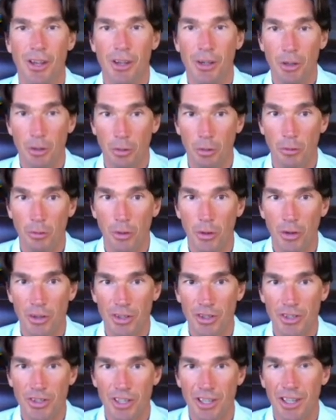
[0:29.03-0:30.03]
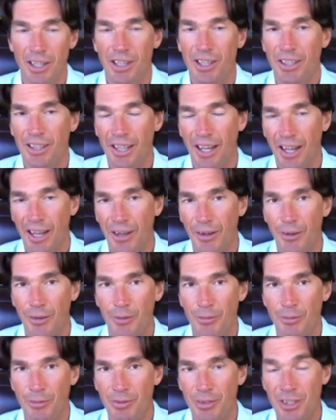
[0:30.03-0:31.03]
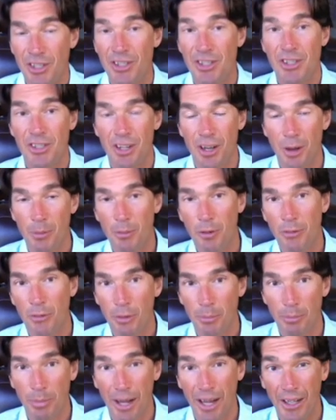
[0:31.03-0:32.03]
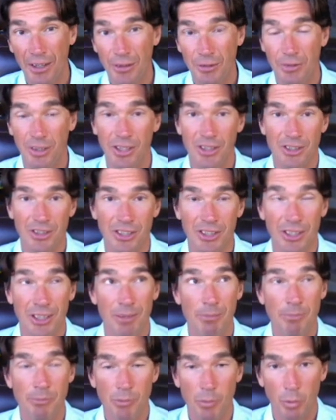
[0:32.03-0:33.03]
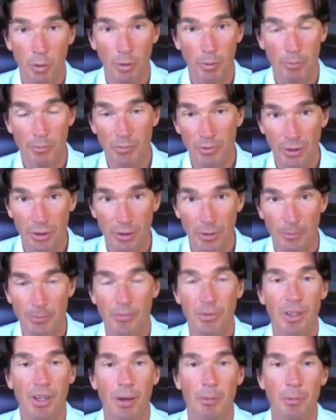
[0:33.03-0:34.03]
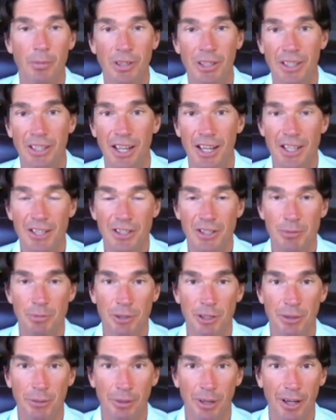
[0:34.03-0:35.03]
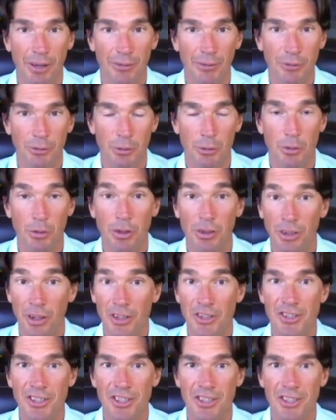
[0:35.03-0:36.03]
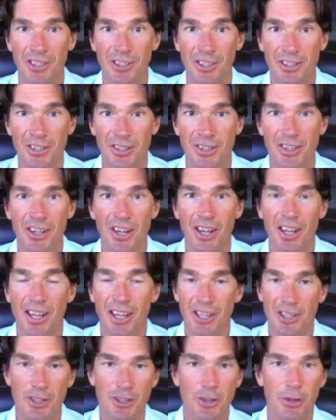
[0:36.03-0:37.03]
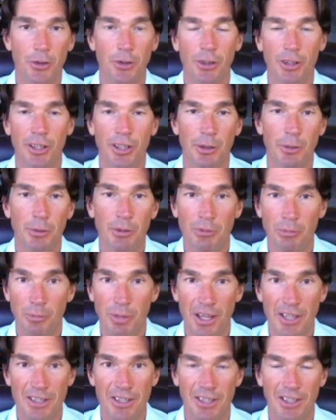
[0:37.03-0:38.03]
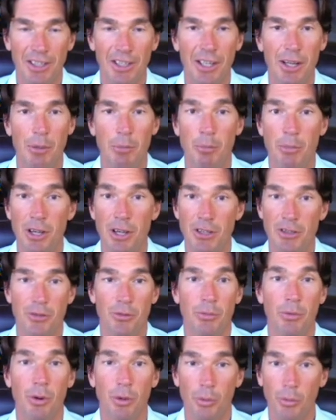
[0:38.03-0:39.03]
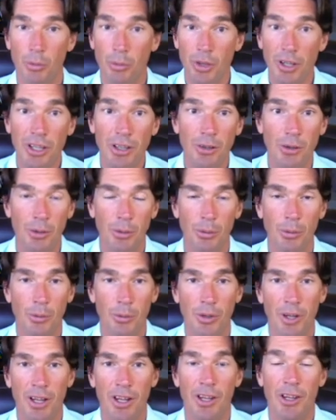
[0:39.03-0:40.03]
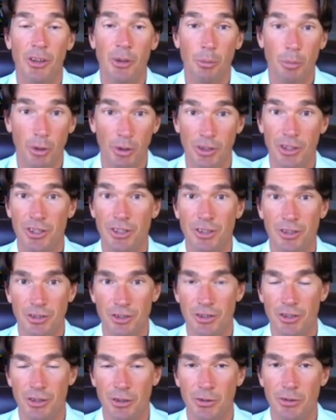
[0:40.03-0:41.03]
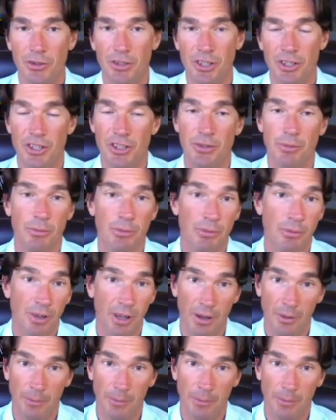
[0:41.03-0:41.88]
your voice. Now, this has come off the back of the company NES has been around for 19 years, and historically we've basically measured what we call the body's control system,